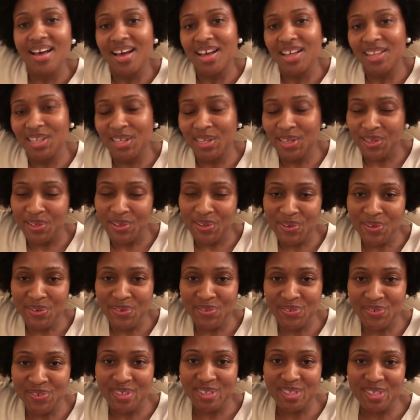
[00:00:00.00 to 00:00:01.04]
Hello,
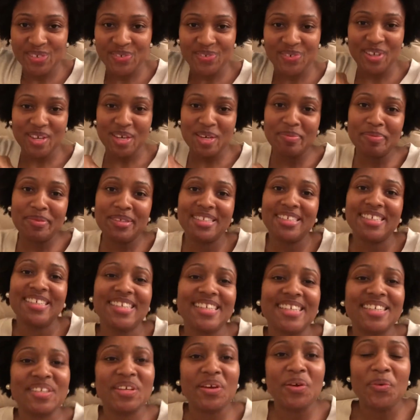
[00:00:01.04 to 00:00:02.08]
future
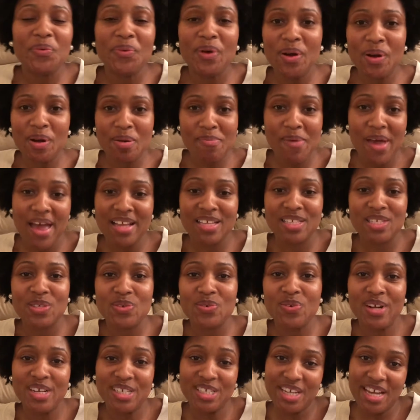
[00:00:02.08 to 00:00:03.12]
family. Welcome back
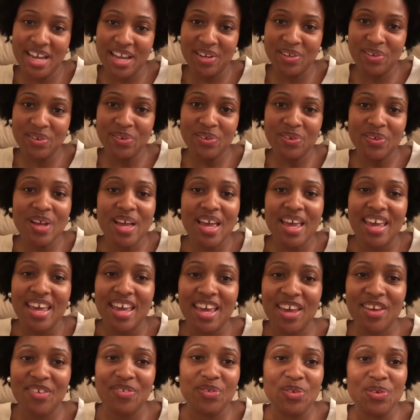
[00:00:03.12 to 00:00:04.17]
to our channel.
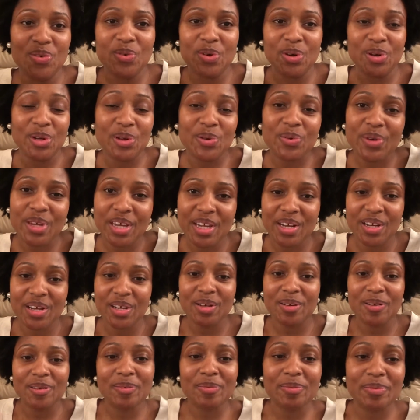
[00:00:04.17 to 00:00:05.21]
If you are new
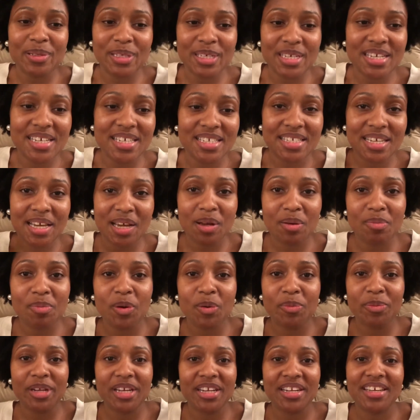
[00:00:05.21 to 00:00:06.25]
here, please take a
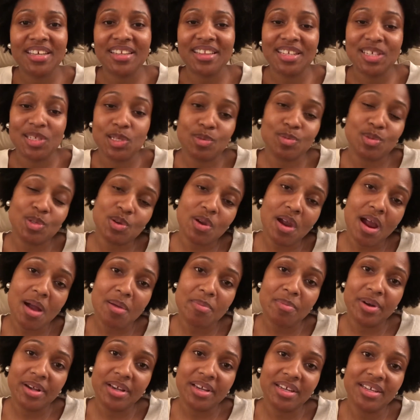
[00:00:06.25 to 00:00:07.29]
moment and hit the
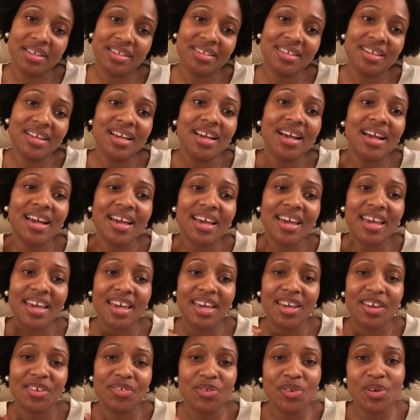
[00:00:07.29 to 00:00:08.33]
subscribe button.
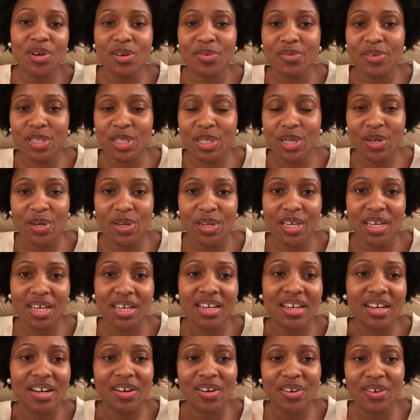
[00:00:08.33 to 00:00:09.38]
If you're a
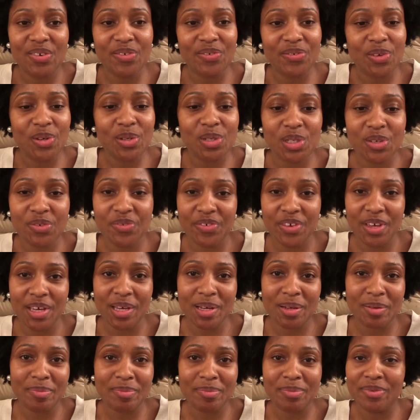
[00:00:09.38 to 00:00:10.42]
returning future
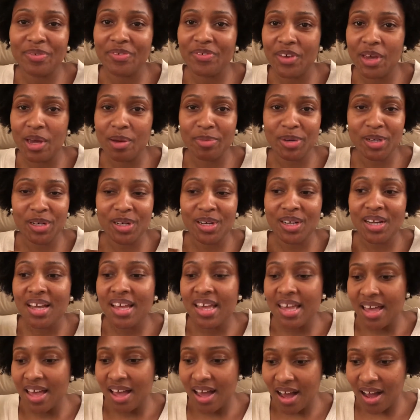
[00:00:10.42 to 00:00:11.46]
fam fammer,
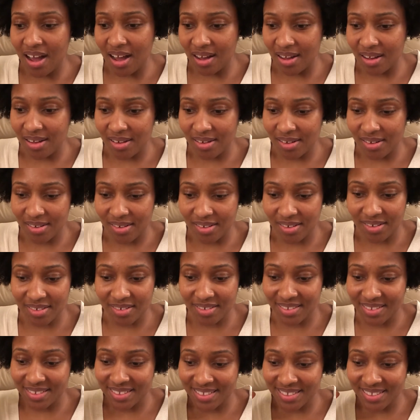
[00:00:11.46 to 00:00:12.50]
uh,
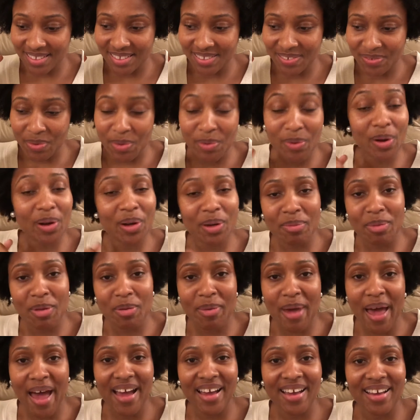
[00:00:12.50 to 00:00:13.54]
we welcome you
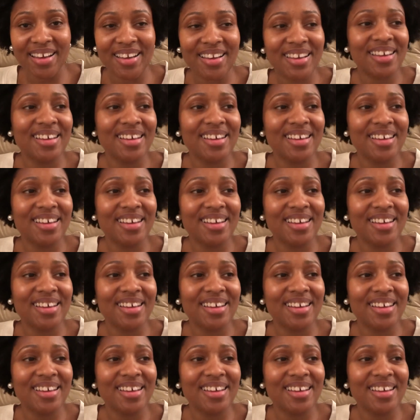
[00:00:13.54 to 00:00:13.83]
back.